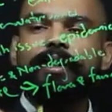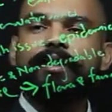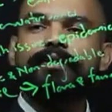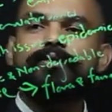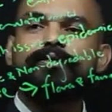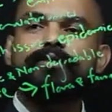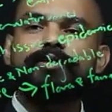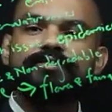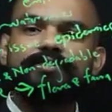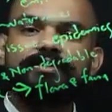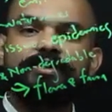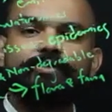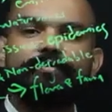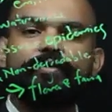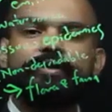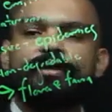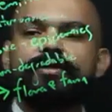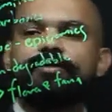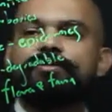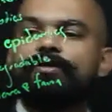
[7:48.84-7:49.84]
back to the
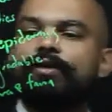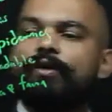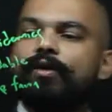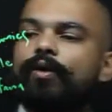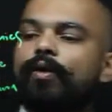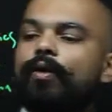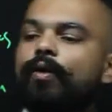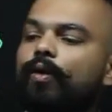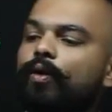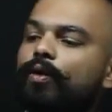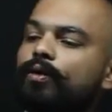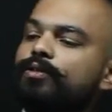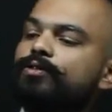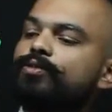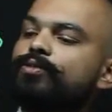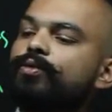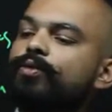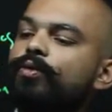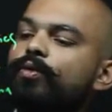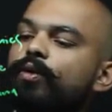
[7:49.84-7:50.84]
sewage,
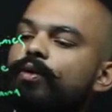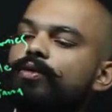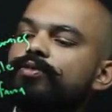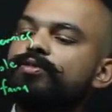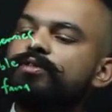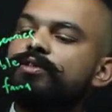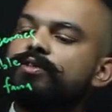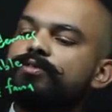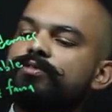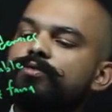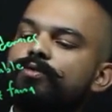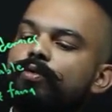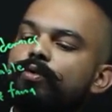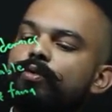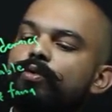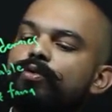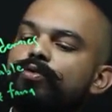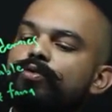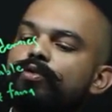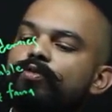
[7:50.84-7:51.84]
also causes
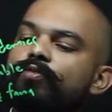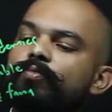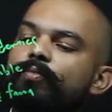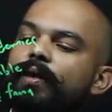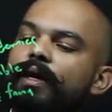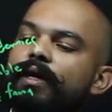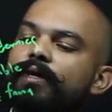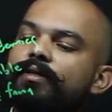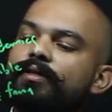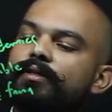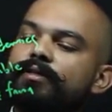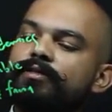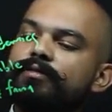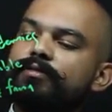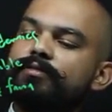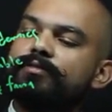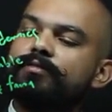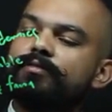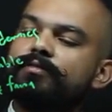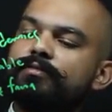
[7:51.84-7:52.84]
growth of
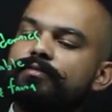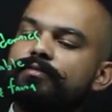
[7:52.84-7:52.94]
plankton.